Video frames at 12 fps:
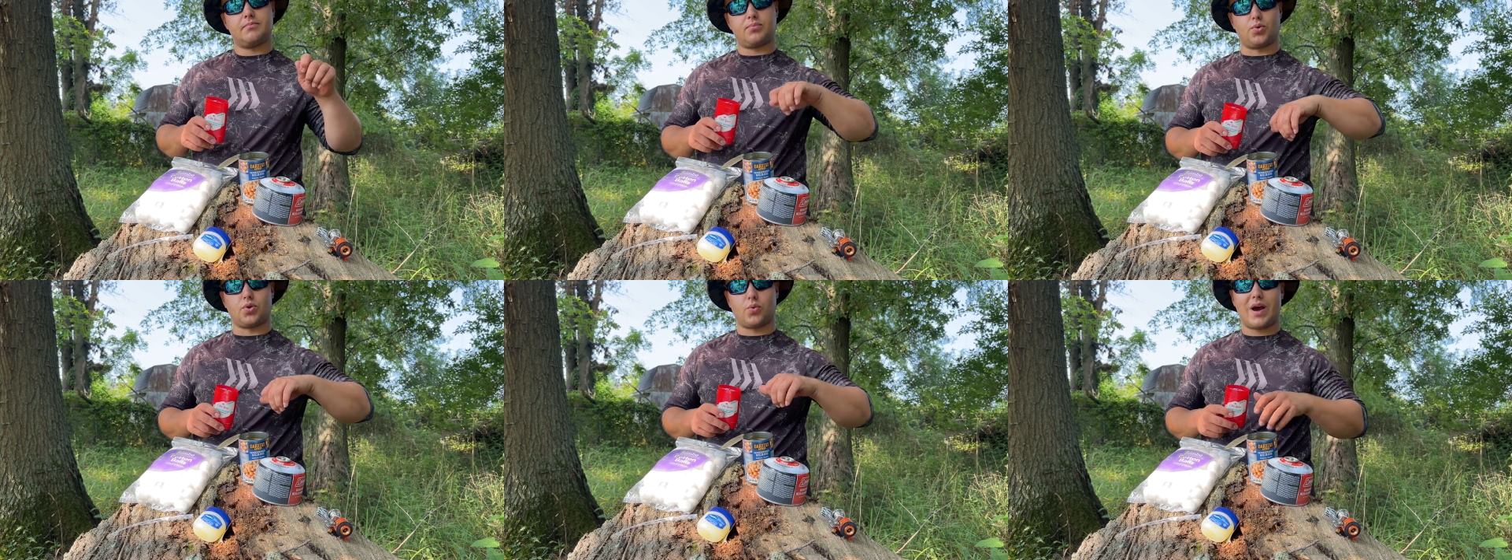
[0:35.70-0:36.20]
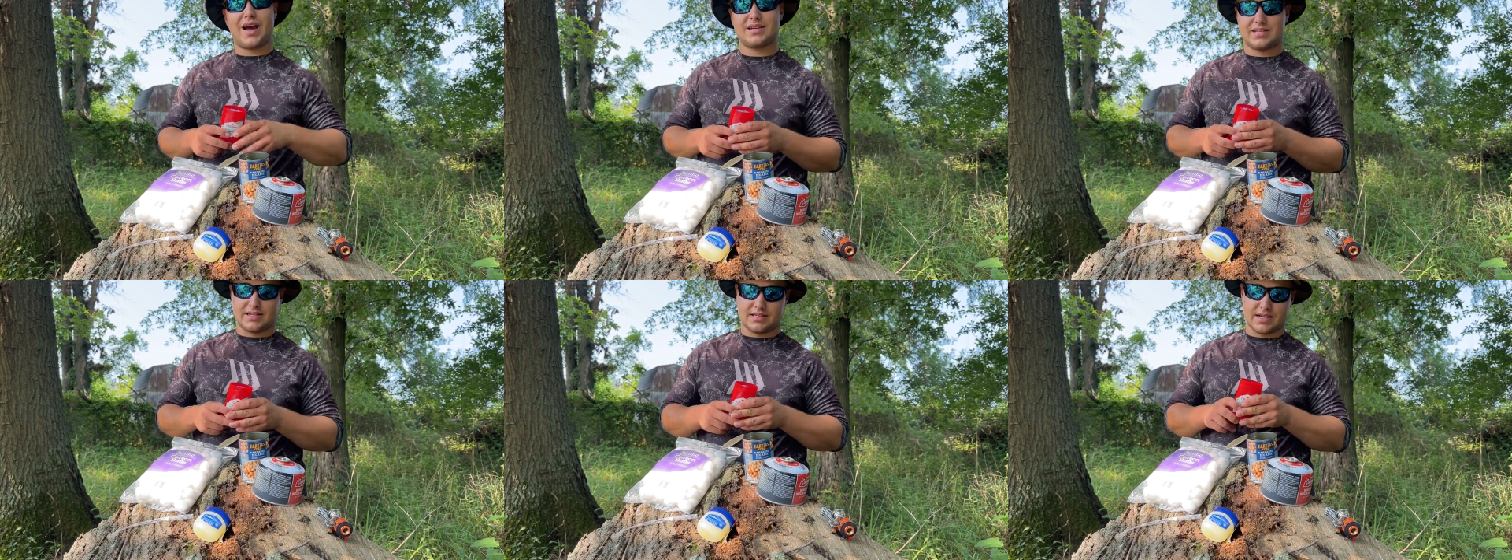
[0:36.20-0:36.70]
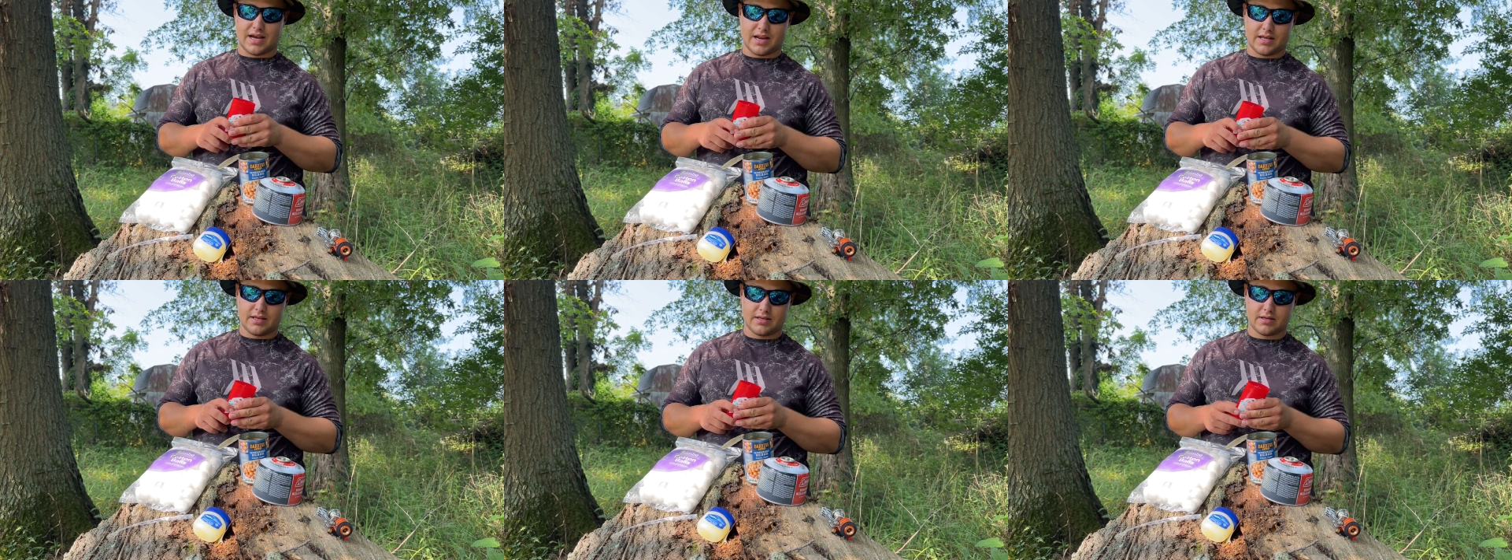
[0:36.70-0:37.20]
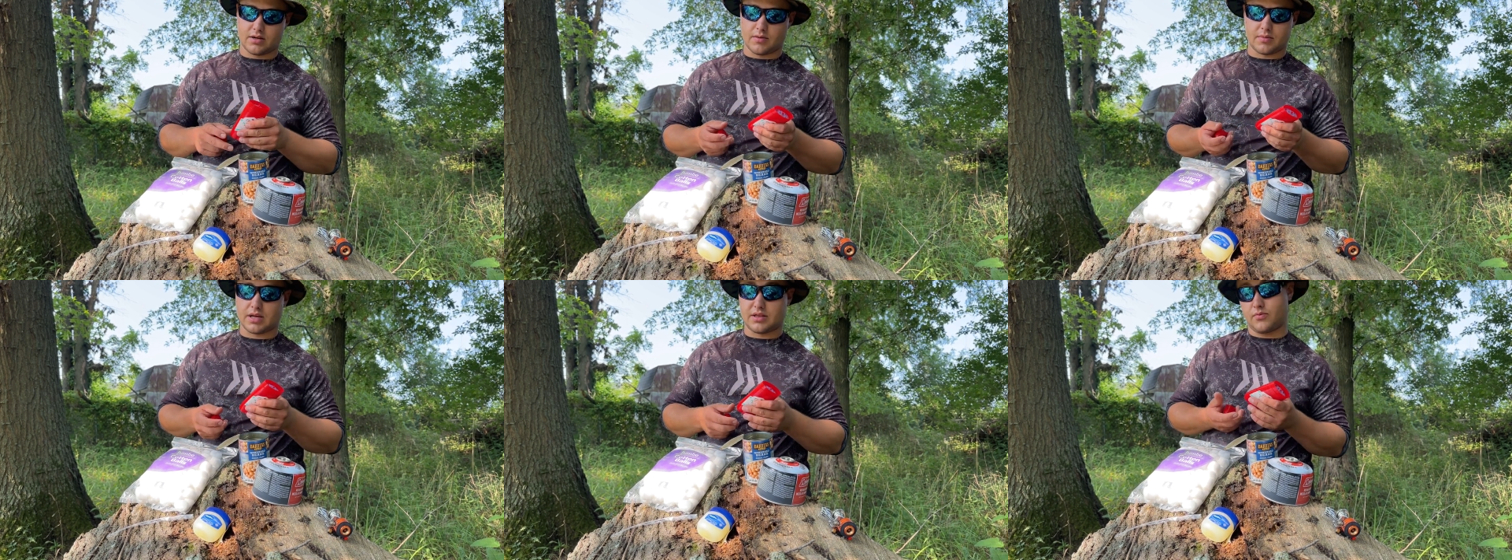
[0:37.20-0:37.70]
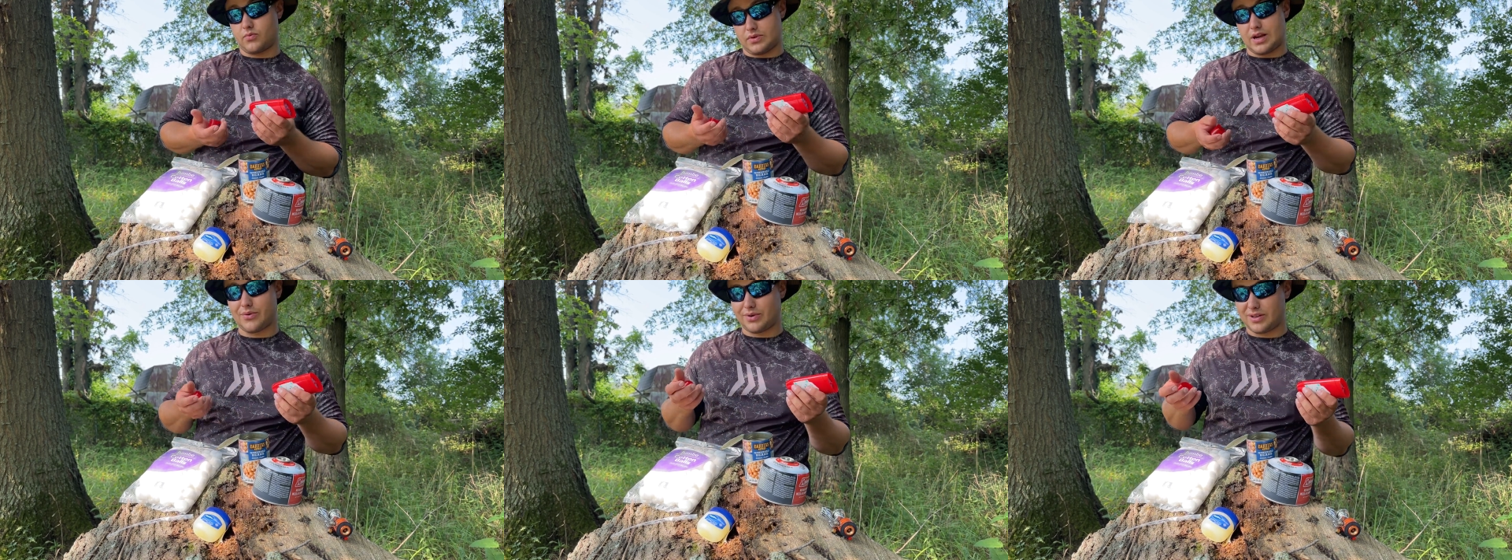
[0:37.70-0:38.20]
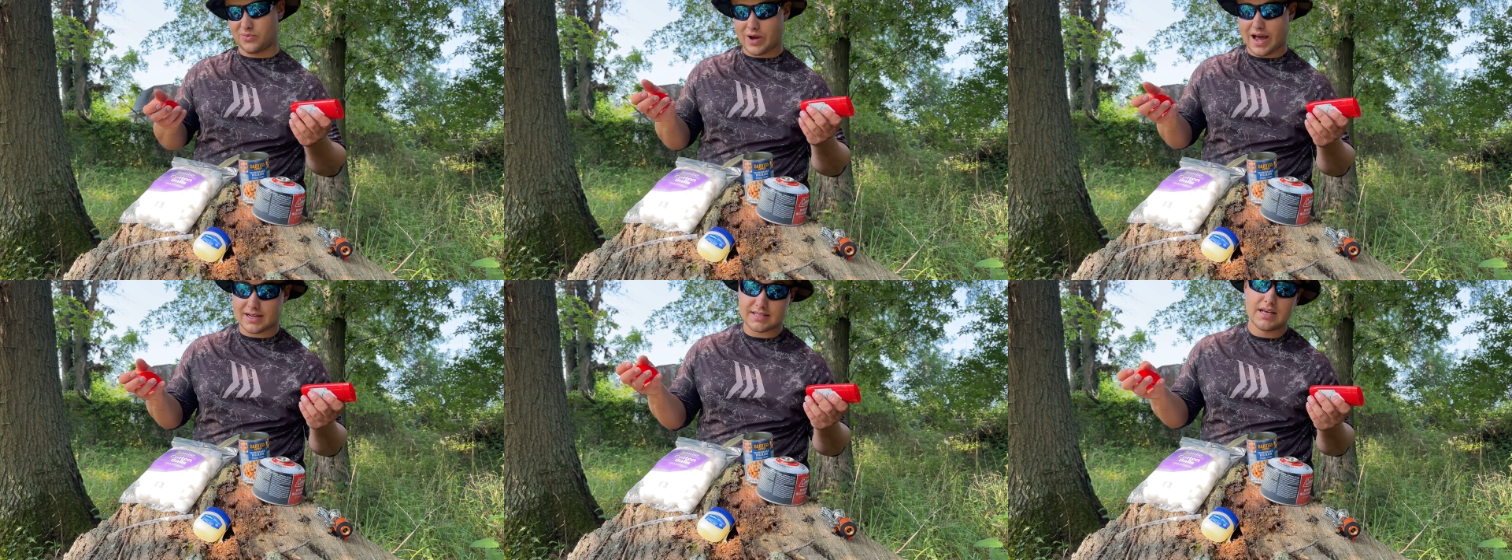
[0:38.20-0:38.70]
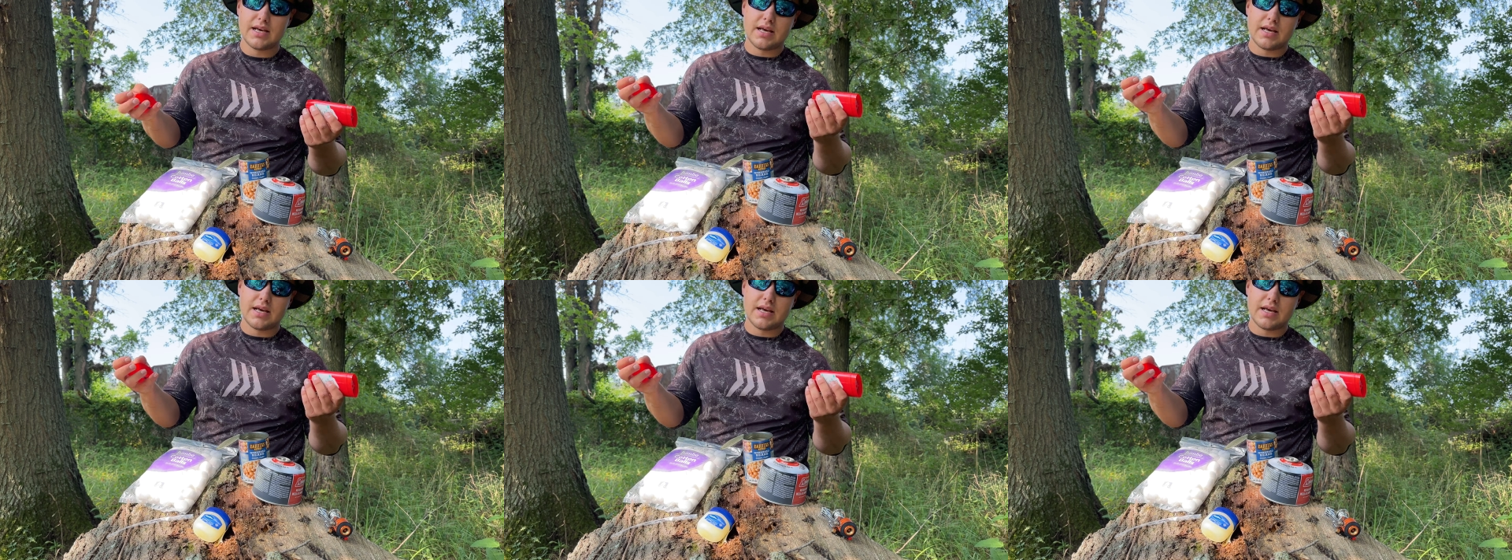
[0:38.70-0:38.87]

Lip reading: pour the wax inside, or not really the wax.